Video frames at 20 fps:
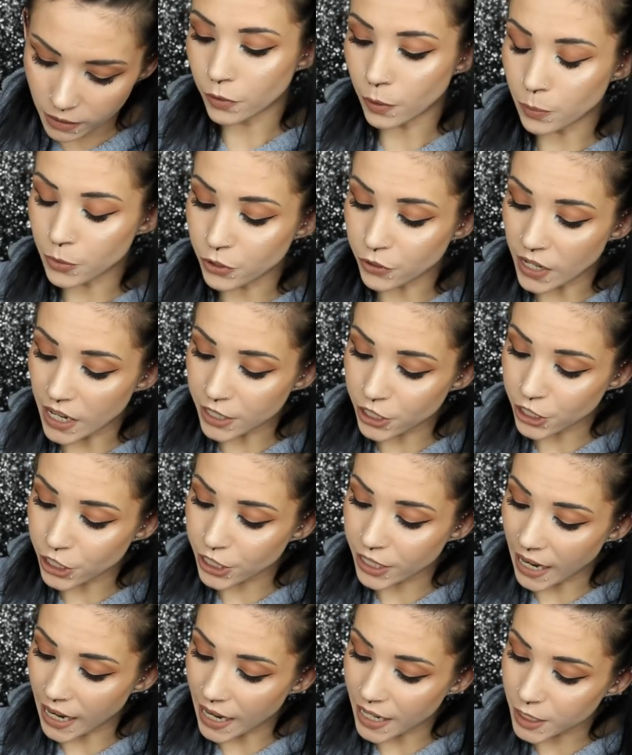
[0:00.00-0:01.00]
From
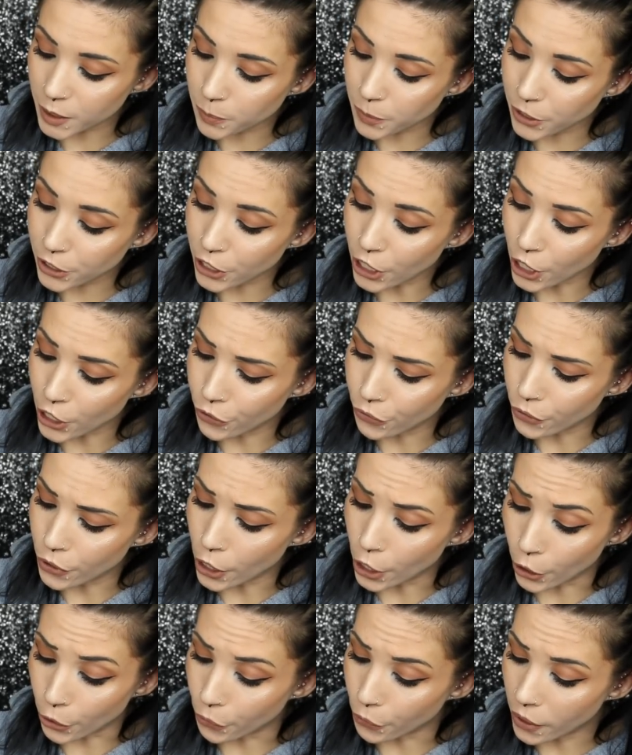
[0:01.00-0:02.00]
director Gaspar
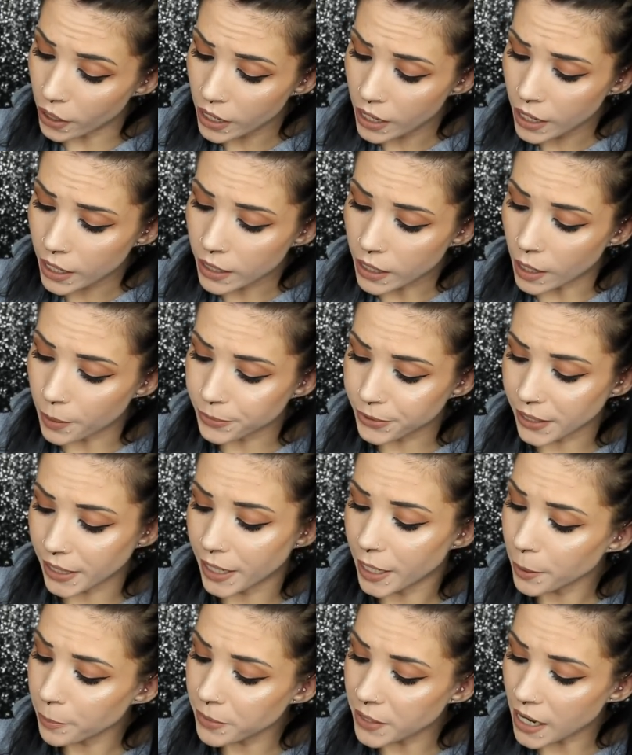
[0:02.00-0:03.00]
Noé comes a
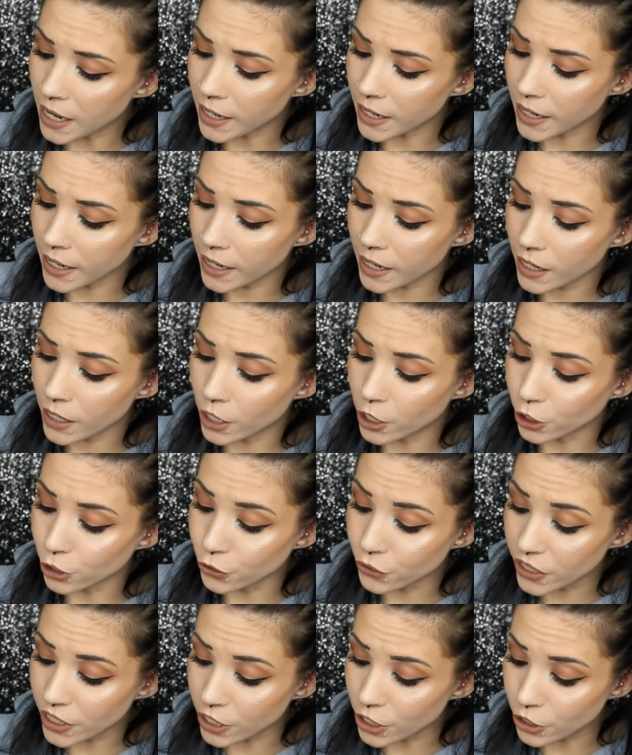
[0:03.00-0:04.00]
hypnotic,
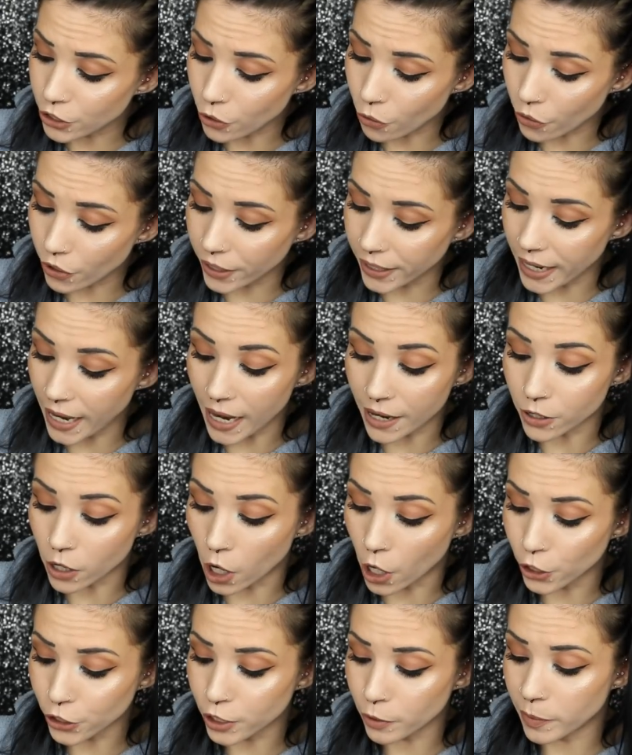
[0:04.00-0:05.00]
hallucinatory,
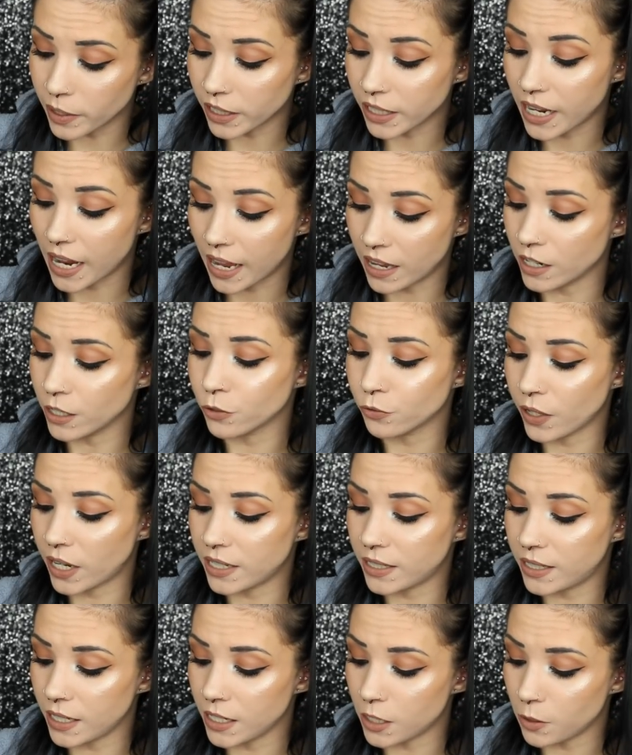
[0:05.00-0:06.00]
and ultimately
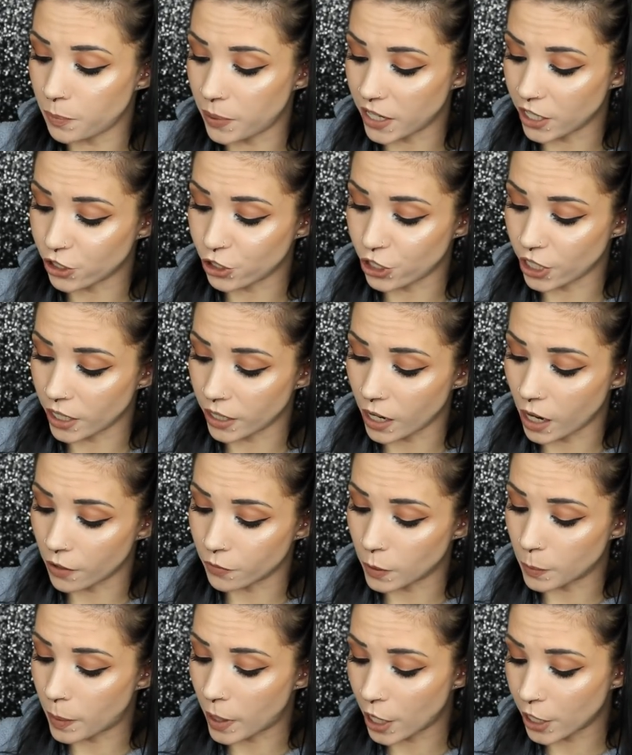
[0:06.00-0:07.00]
hair-raising depiction
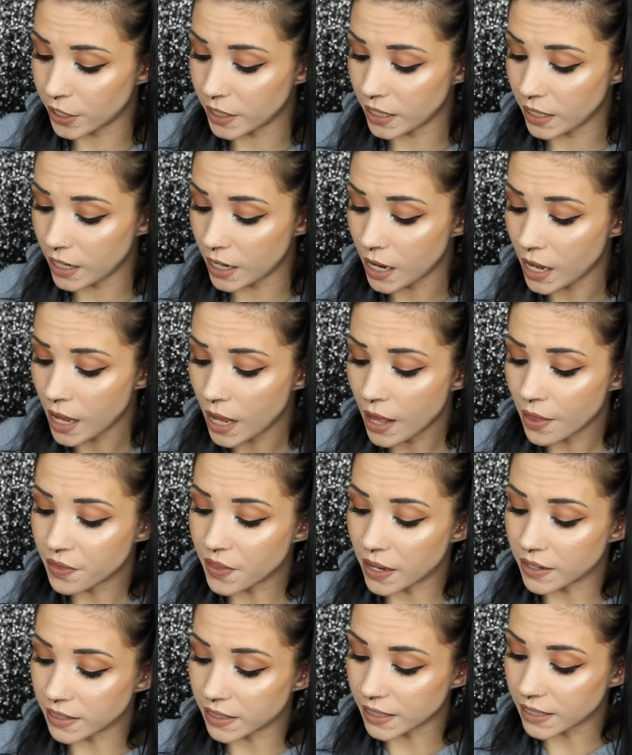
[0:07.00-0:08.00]
of a party
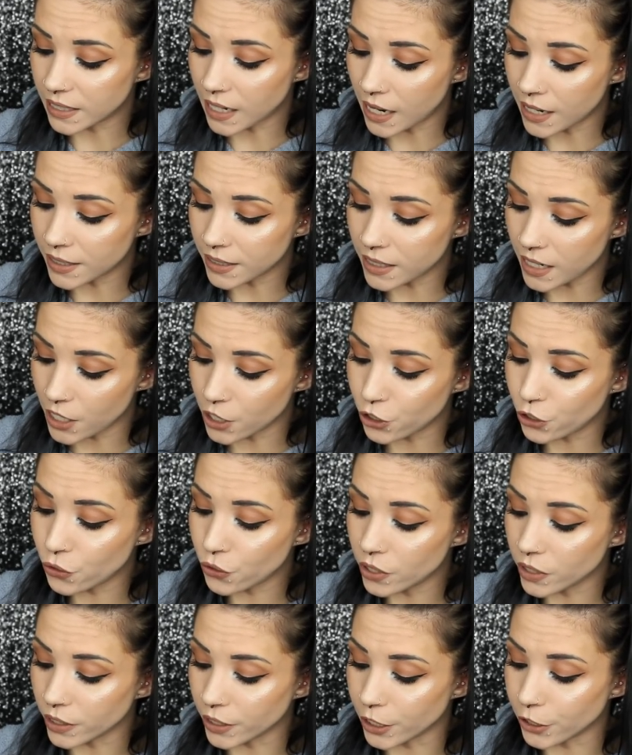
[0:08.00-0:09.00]
that descends
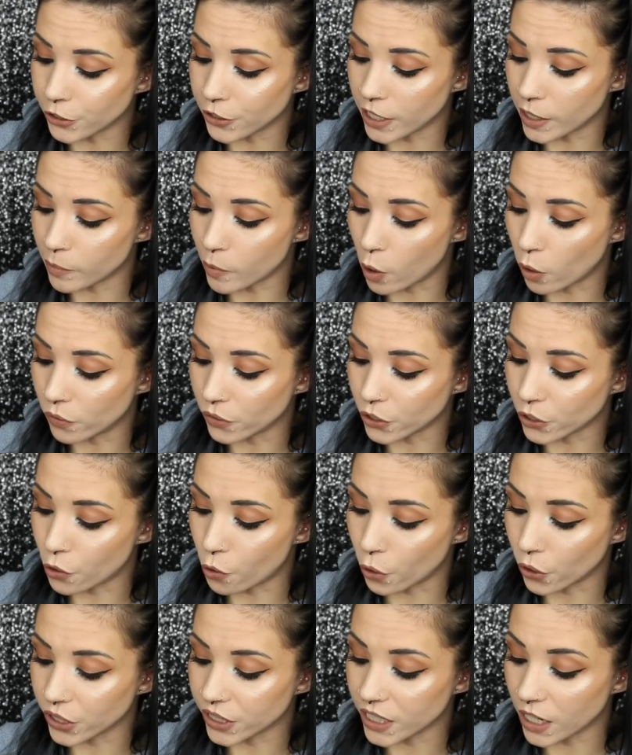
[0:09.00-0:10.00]
into delirium over the
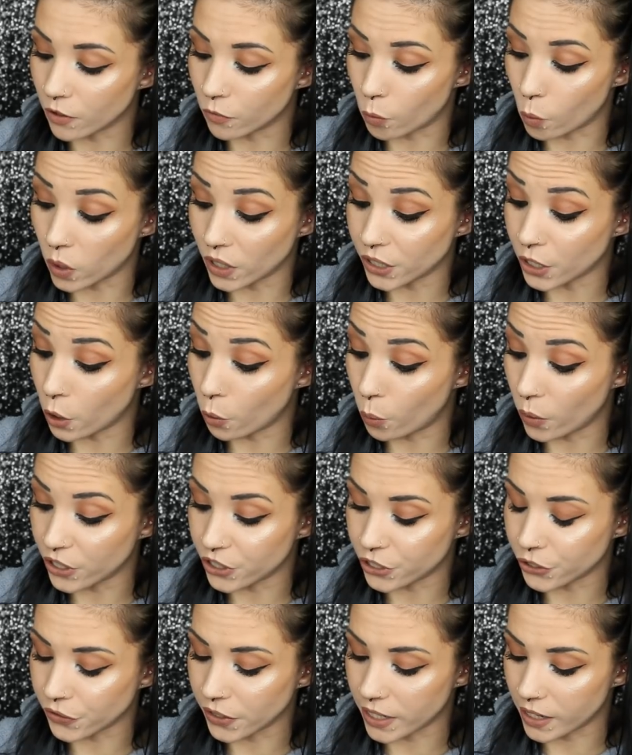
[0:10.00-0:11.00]
course of one
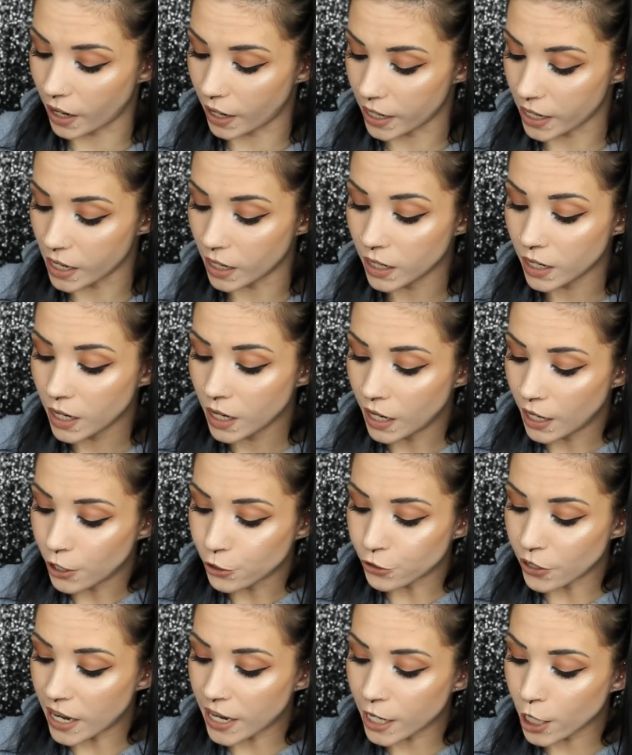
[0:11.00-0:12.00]
wintry night,
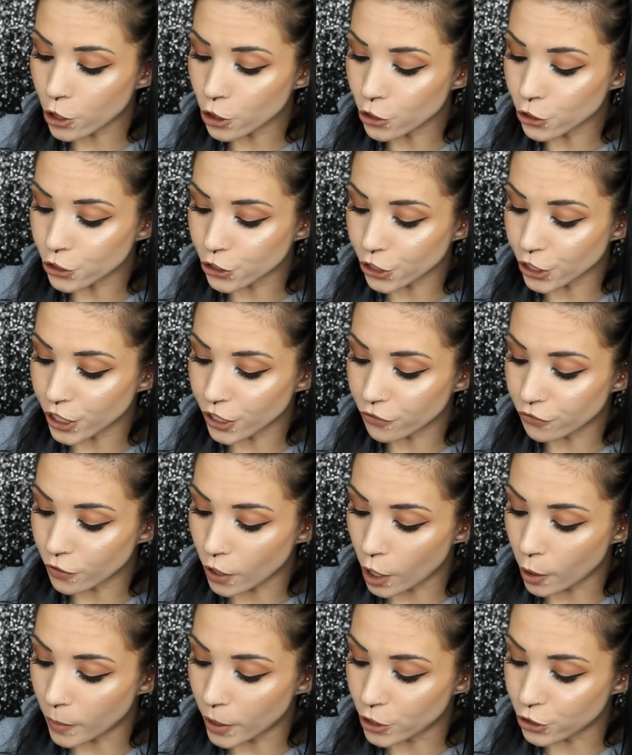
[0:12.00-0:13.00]
tracking their journey
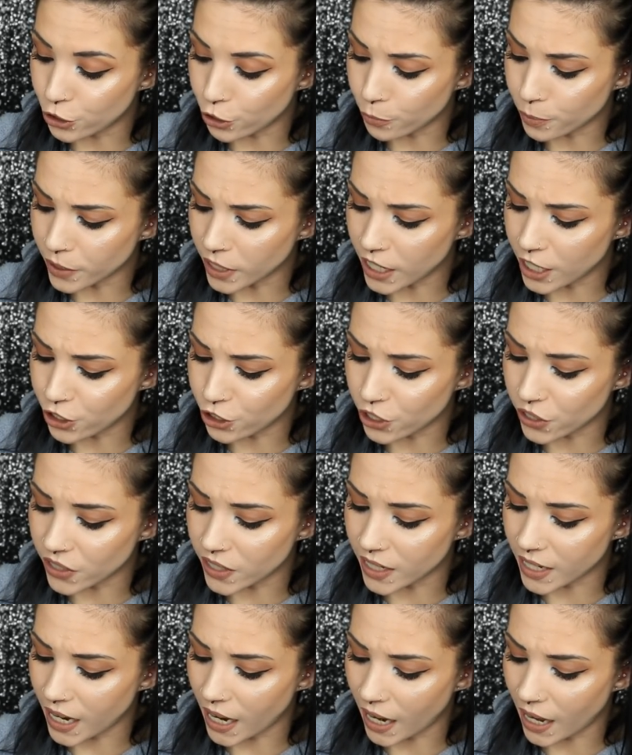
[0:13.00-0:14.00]
from
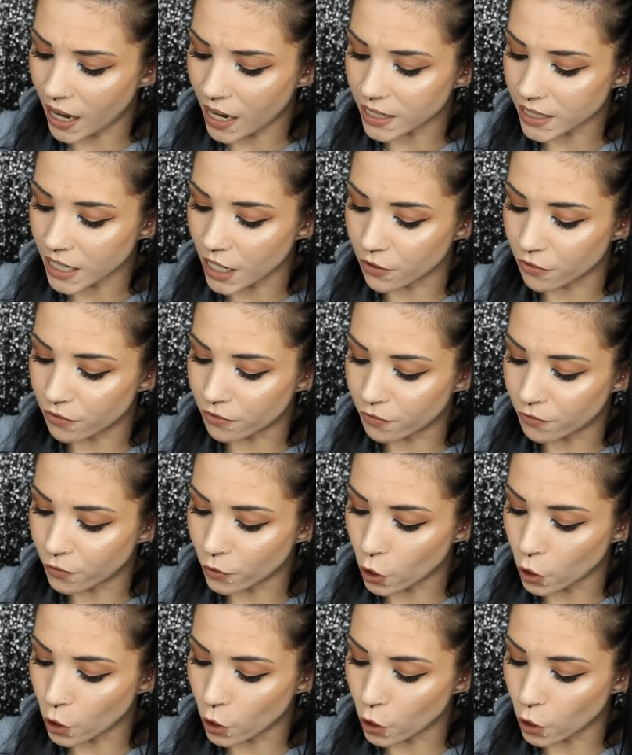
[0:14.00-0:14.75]
jubilation to chaos and